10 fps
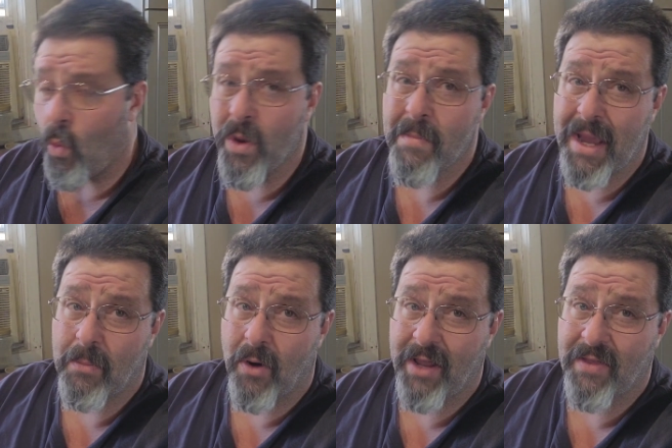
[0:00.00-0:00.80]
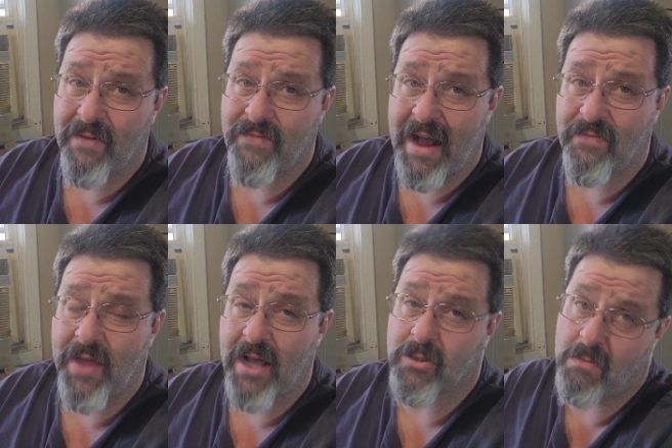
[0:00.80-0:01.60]
We may break that
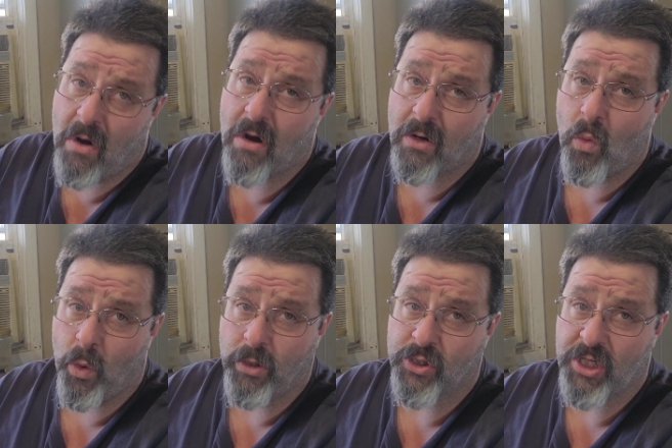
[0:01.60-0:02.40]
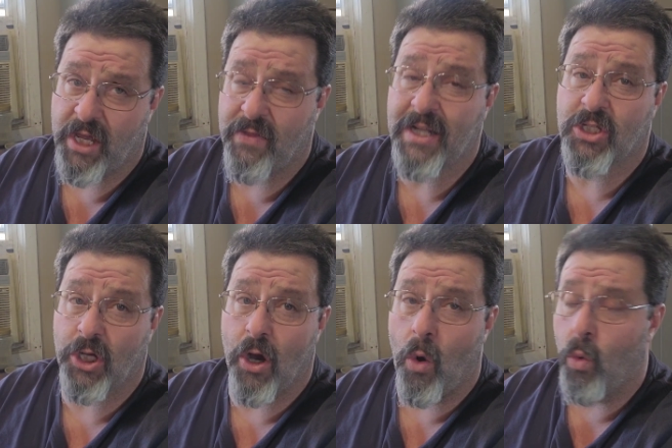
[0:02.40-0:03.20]
5,000 mark. We'll see. That's
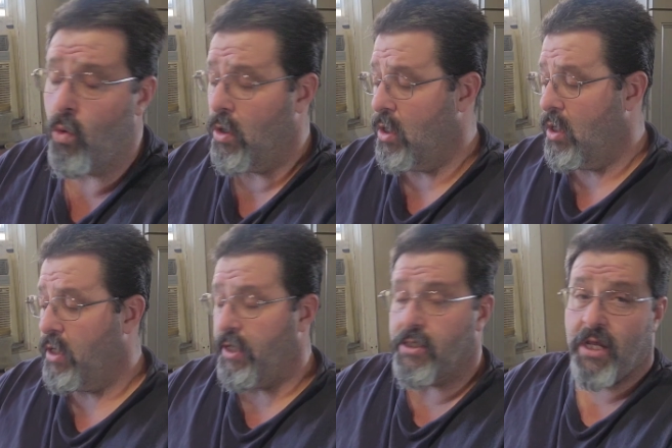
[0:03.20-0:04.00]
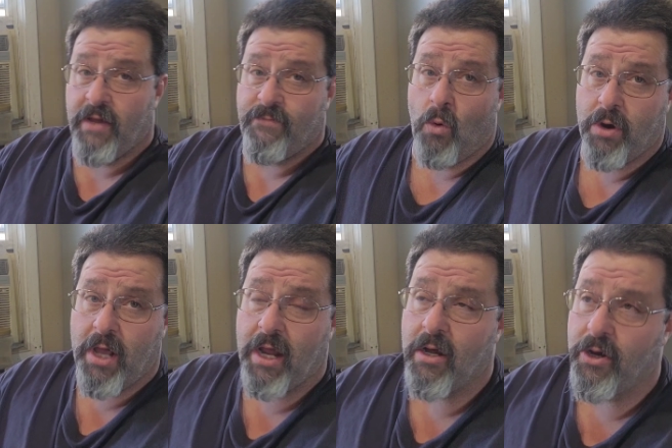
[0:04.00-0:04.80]
the goal, is to hit
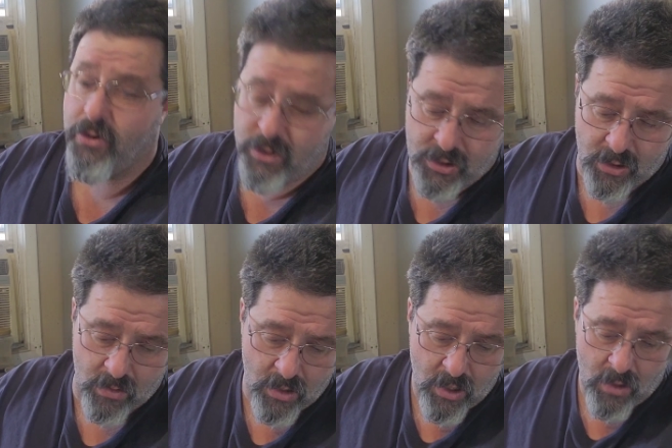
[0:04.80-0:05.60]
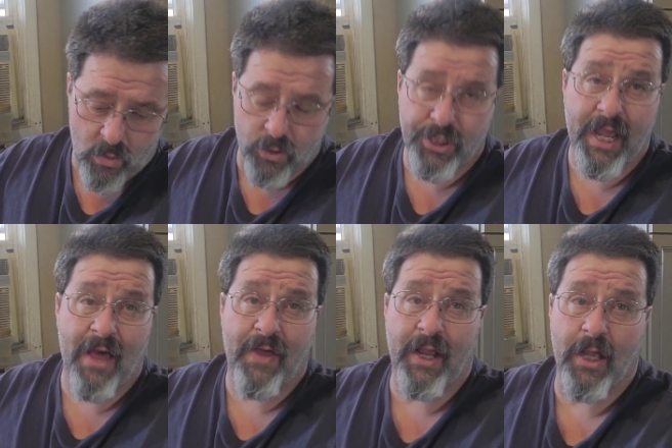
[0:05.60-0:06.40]
4,800. So we'll see
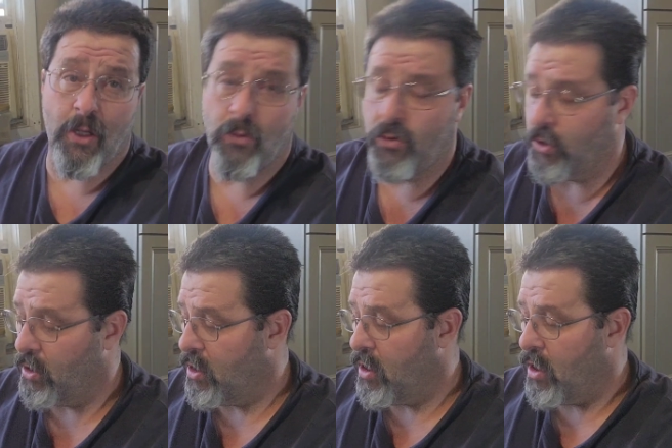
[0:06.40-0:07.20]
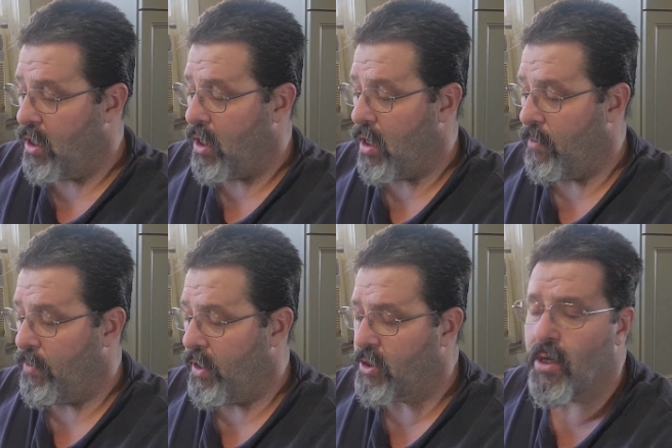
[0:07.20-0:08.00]
how that goes.
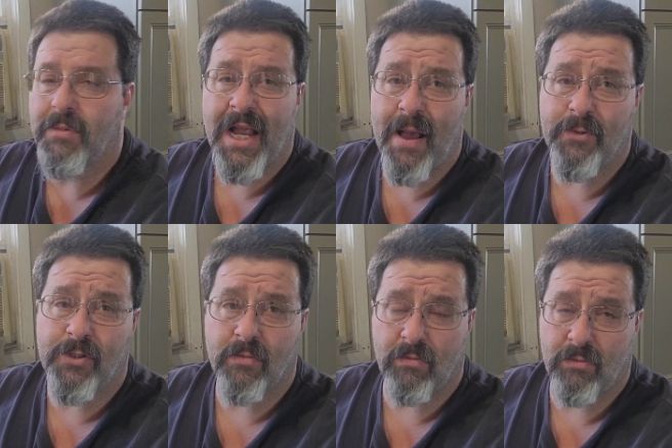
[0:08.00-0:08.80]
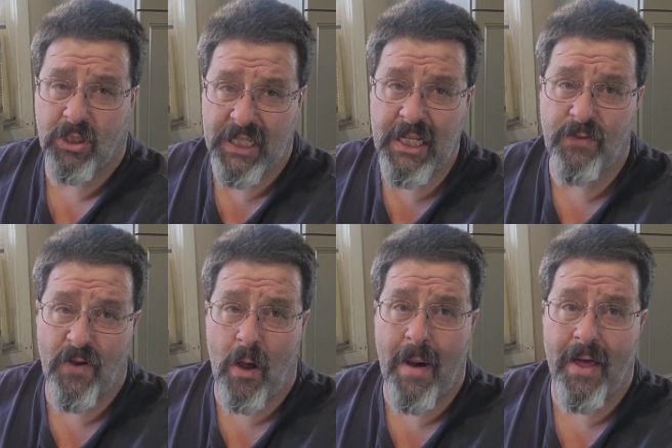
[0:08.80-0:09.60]
But sometimes seeds fall